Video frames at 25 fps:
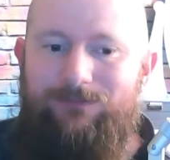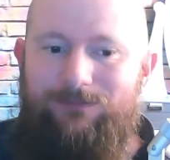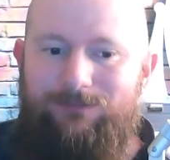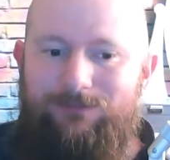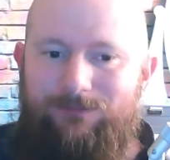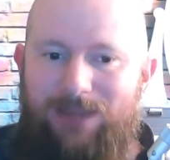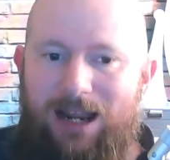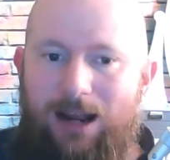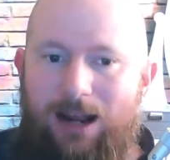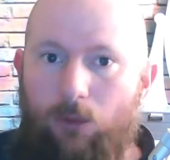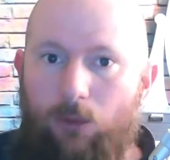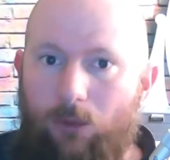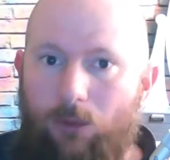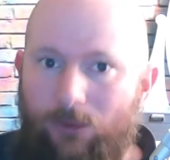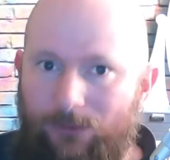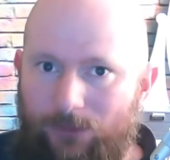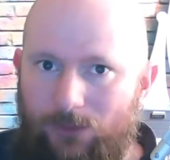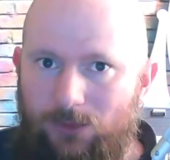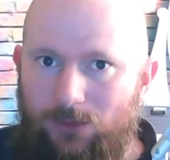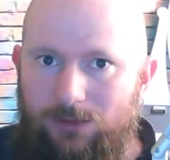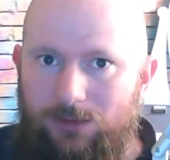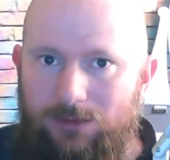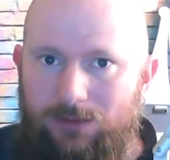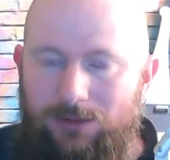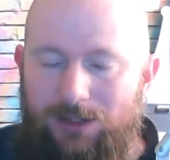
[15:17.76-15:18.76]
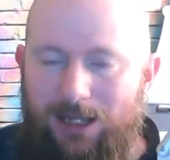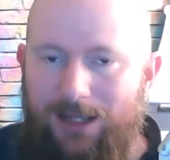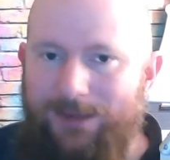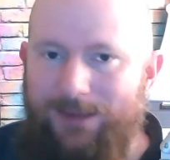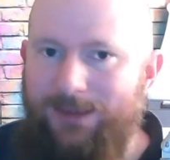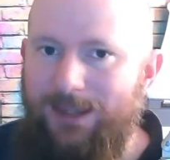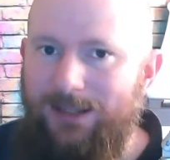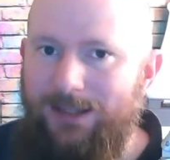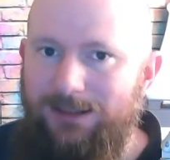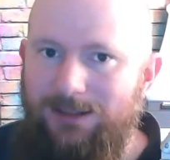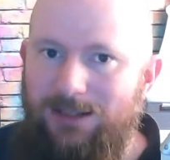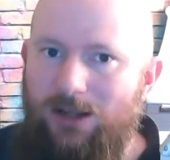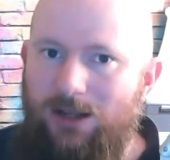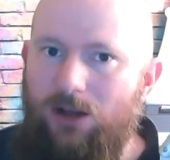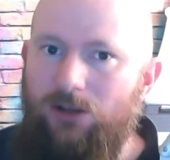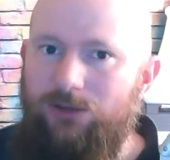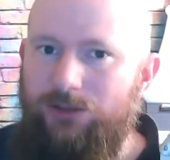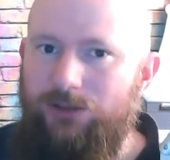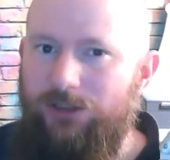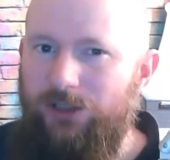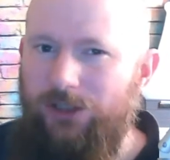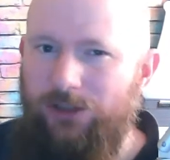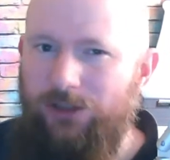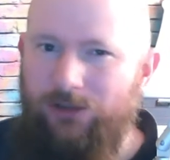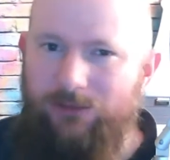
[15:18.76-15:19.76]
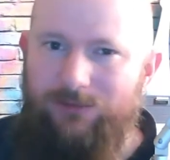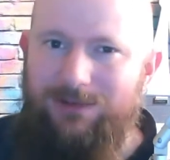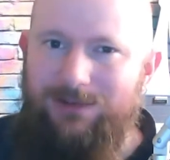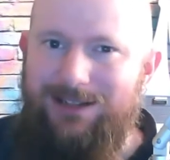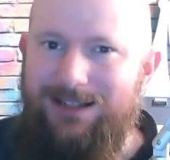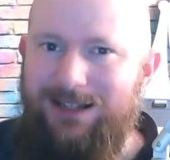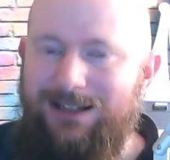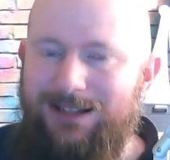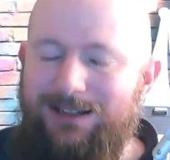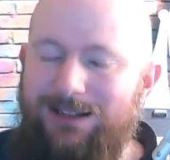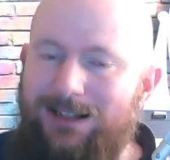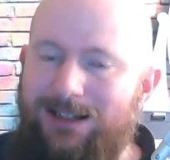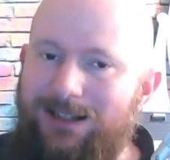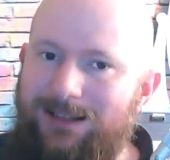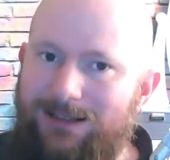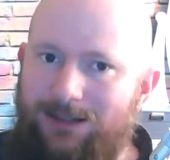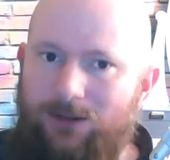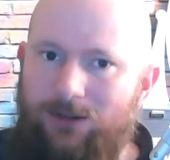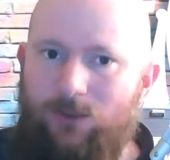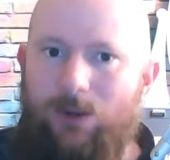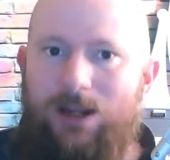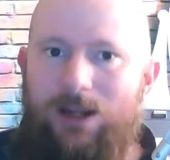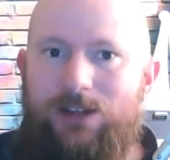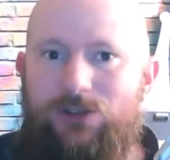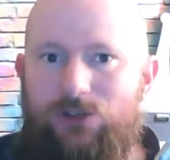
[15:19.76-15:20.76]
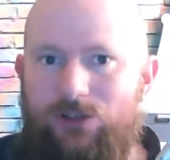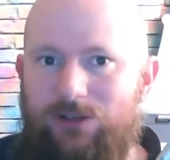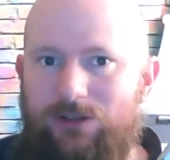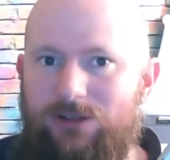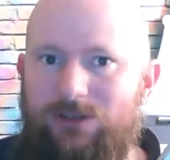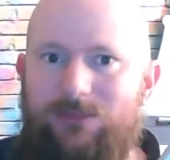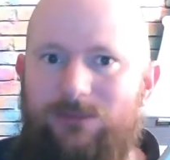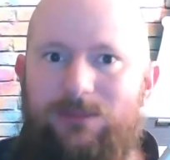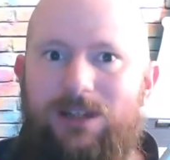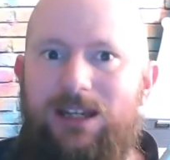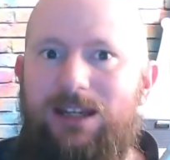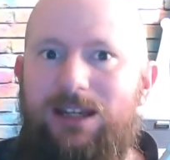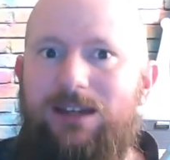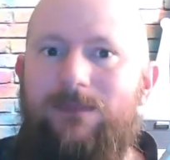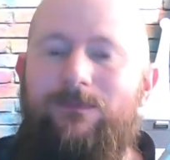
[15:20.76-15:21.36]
powerful and then not use it. It's a question to me.